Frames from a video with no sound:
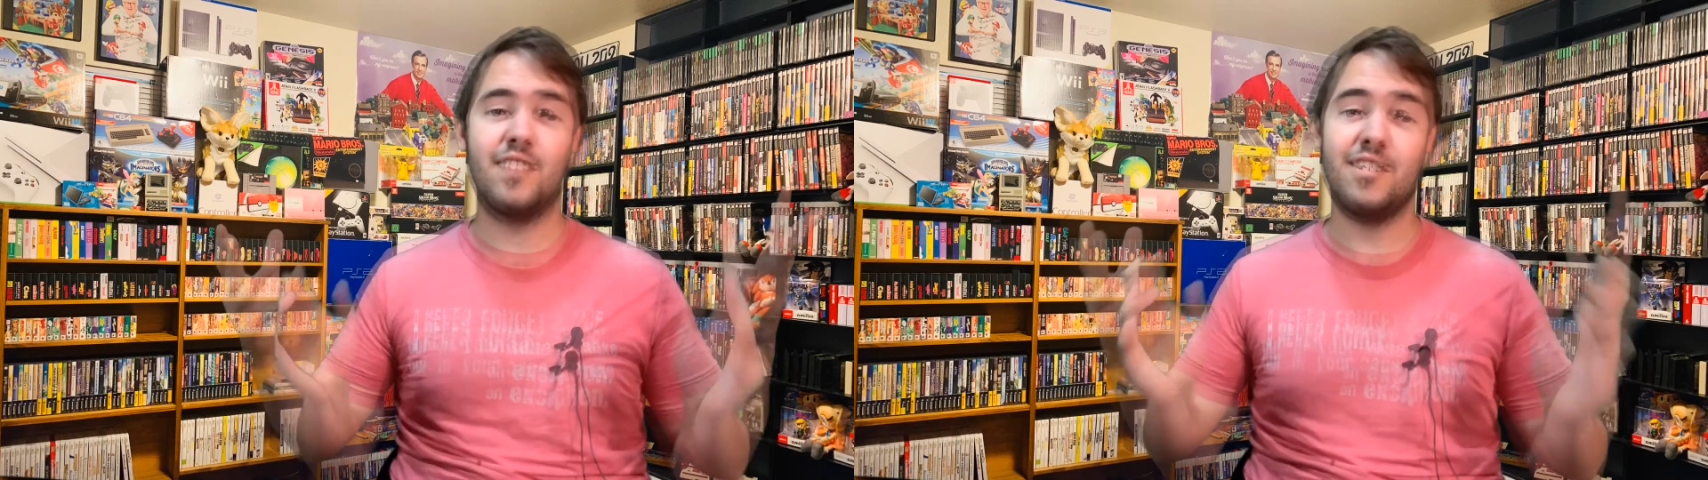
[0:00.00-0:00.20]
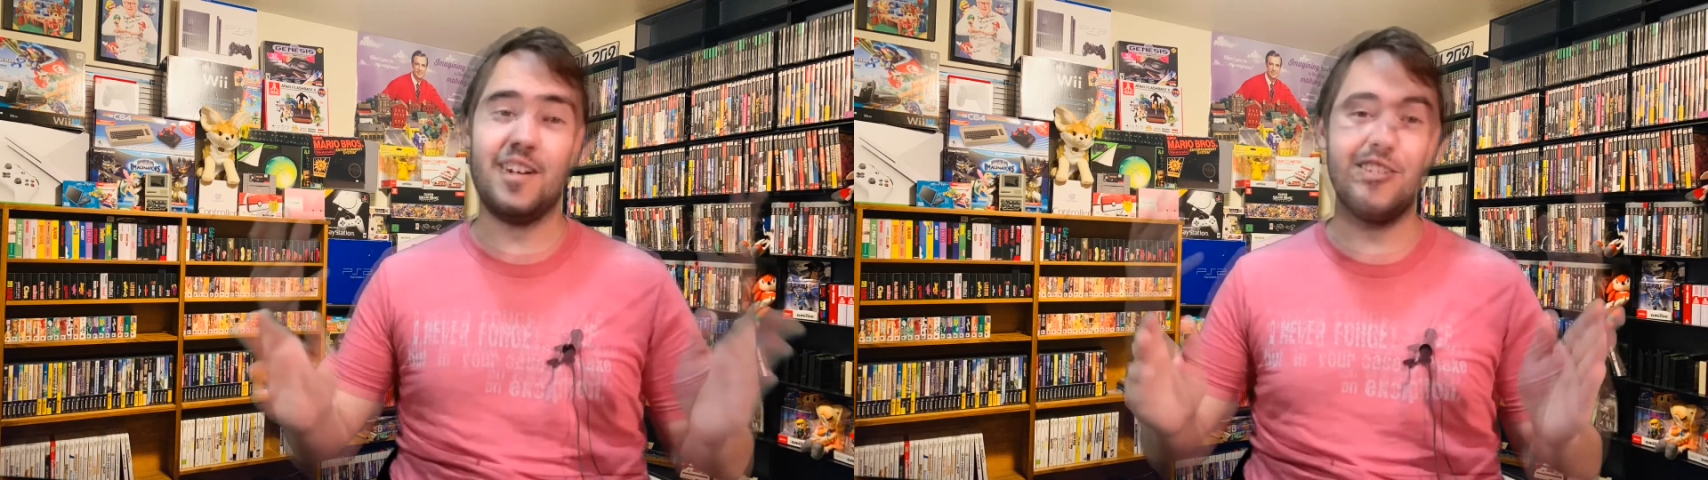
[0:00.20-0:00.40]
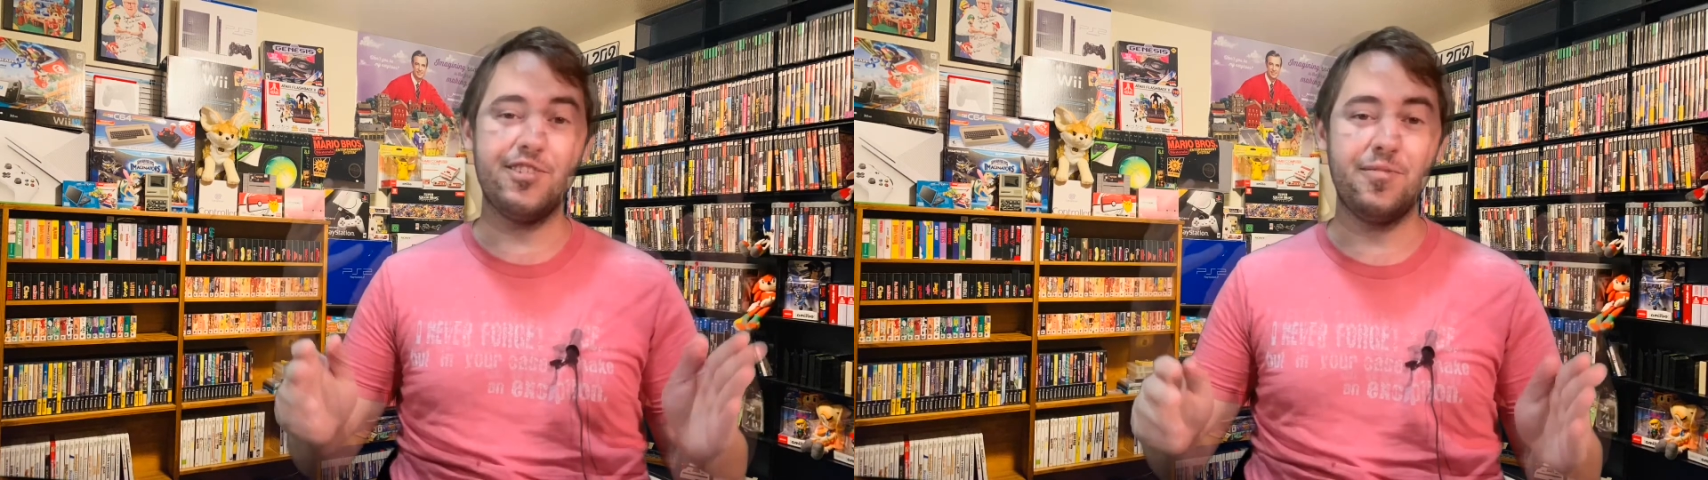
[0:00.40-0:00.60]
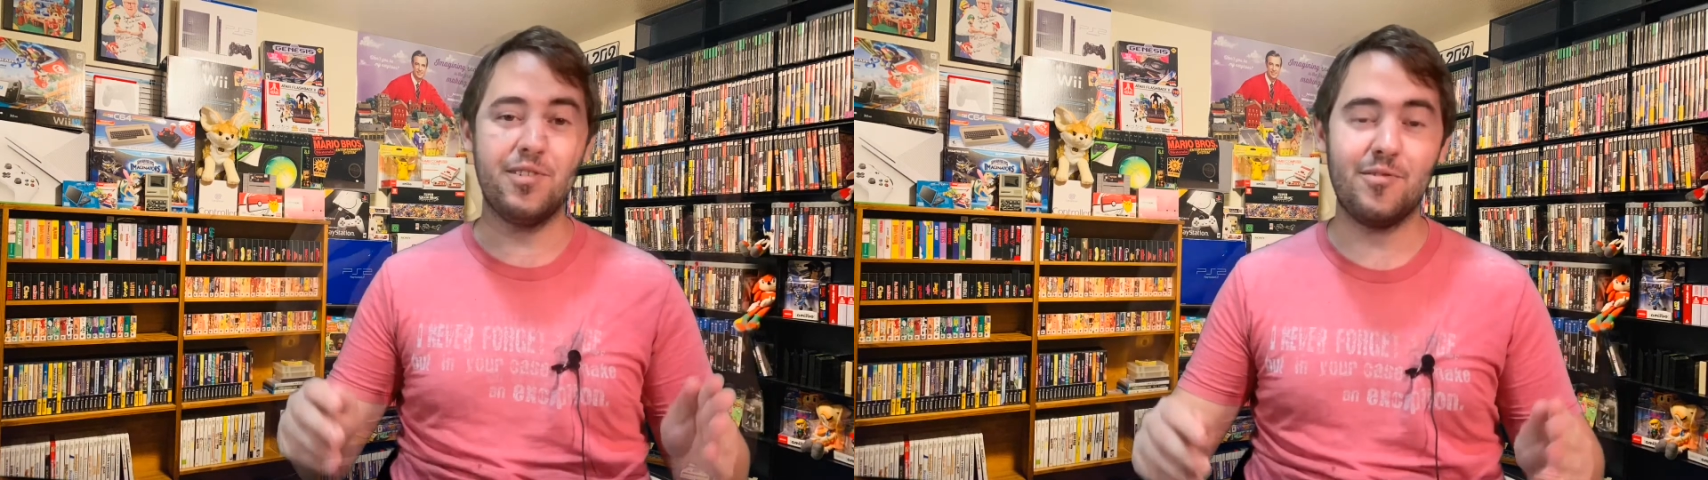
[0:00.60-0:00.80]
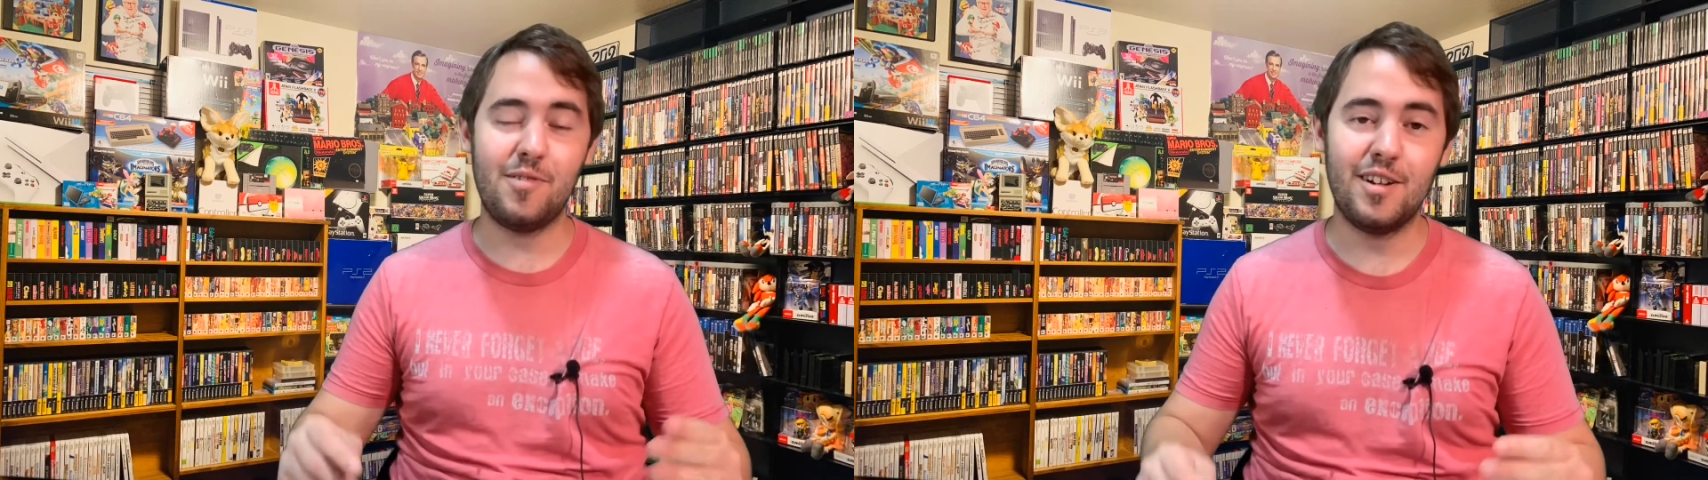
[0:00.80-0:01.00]
Thank you guys so
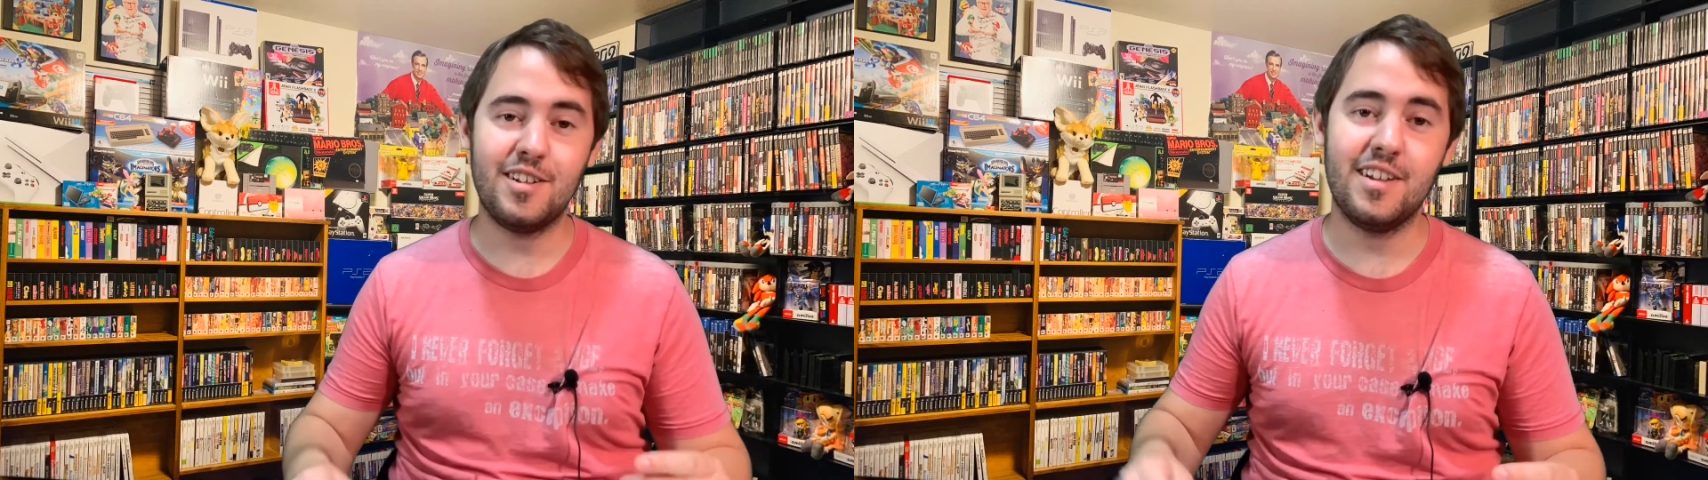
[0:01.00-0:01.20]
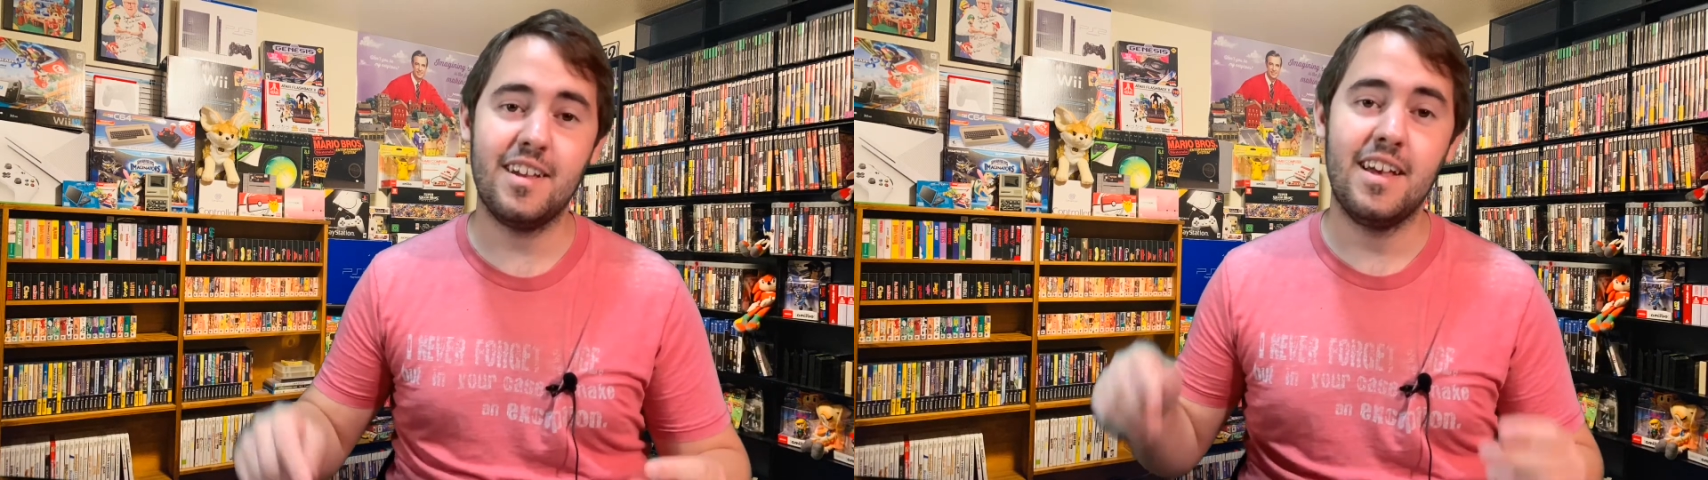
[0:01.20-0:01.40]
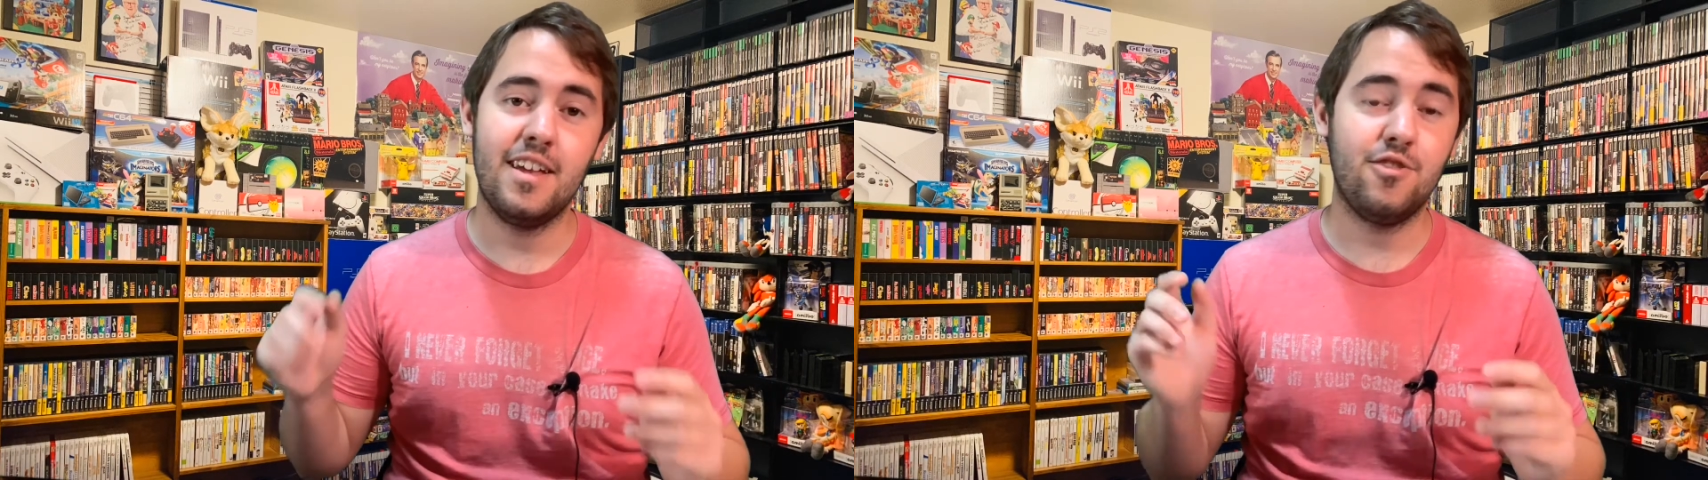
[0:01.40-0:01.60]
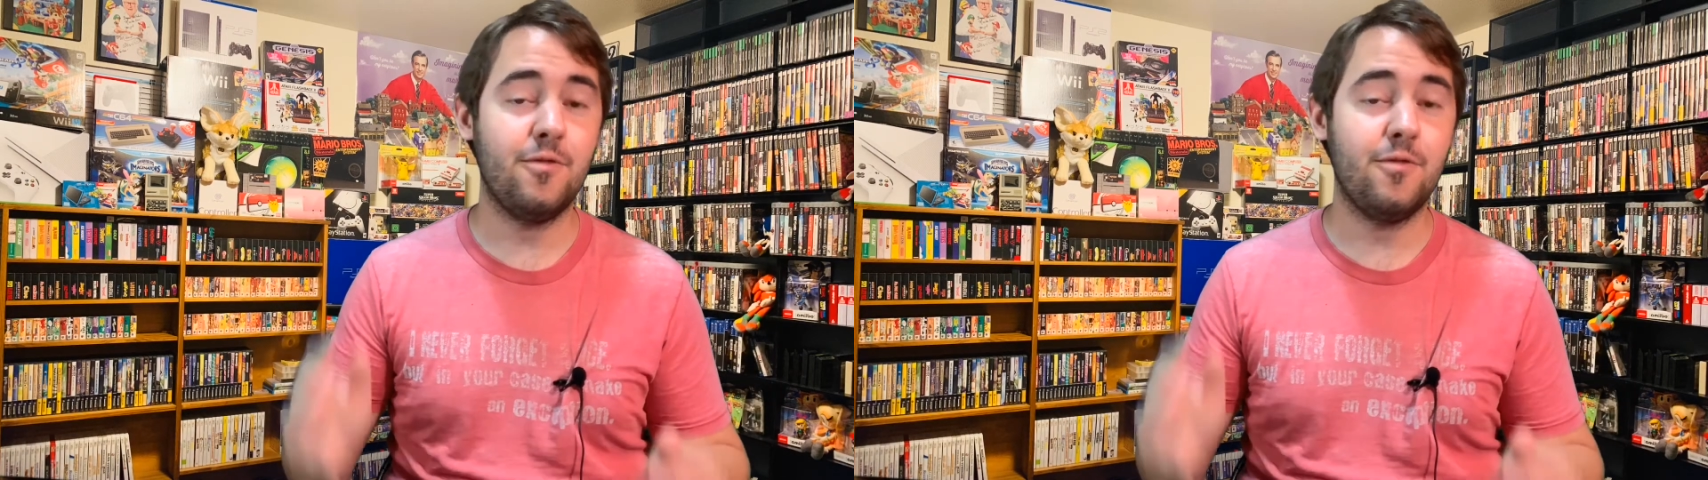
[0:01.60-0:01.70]
much for watching.